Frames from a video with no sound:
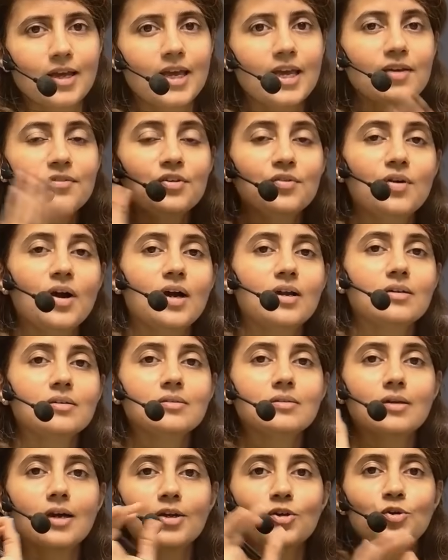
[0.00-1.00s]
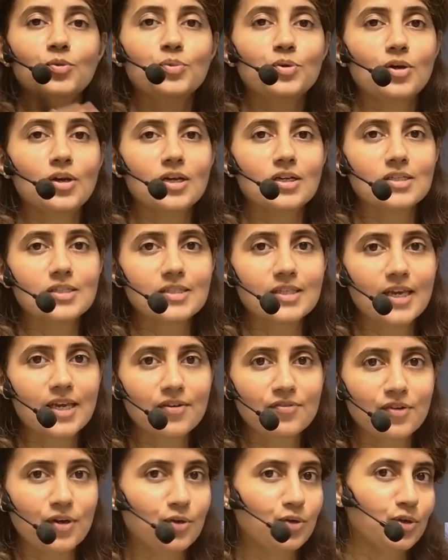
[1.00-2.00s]
Hey everyone, I hope you all are
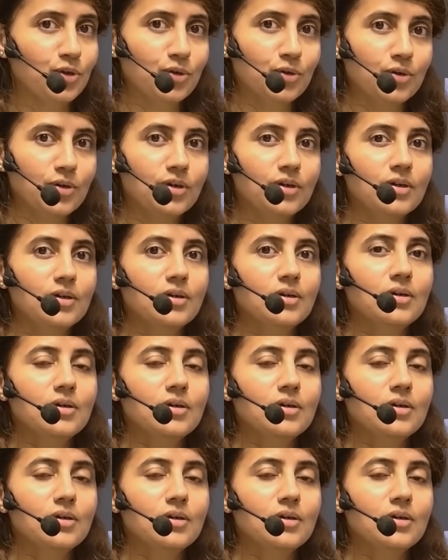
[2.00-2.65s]
safe and doing good.